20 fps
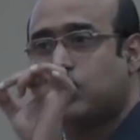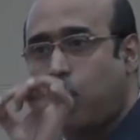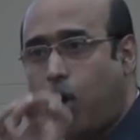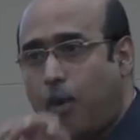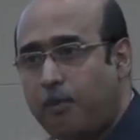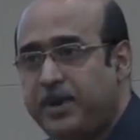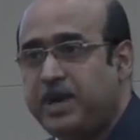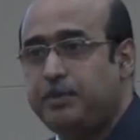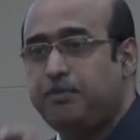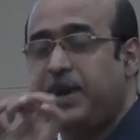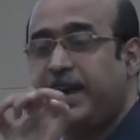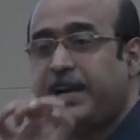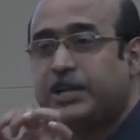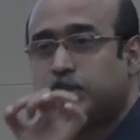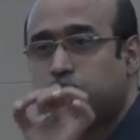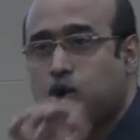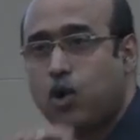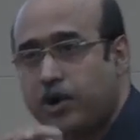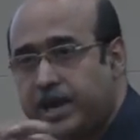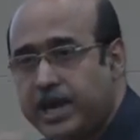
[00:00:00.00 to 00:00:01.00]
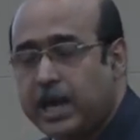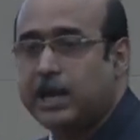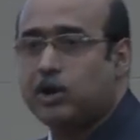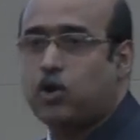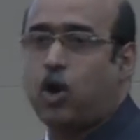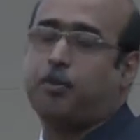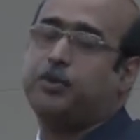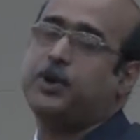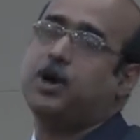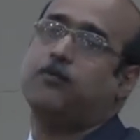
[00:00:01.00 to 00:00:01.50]
copy, pictorial
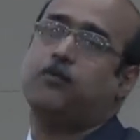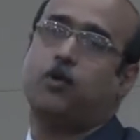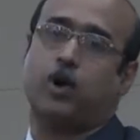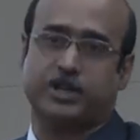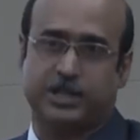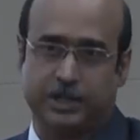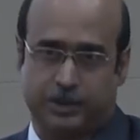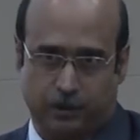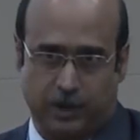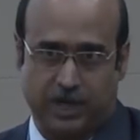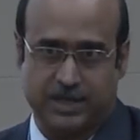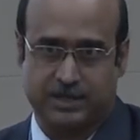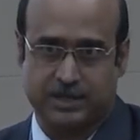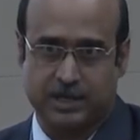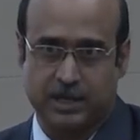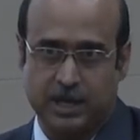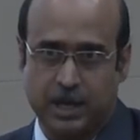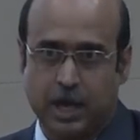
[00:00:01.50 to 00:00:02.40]
copy of what it was.